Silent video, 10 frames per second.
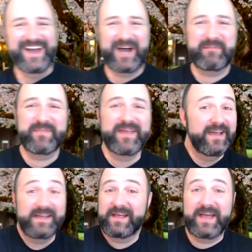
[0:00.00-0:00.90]
Um,
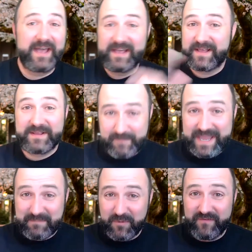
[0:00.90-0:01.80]

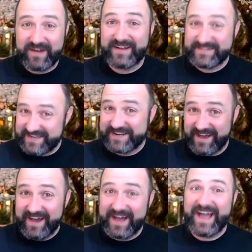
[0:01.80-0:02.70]
make it more of a
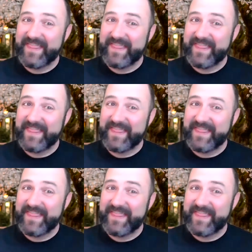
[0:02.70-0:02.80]
ta-da,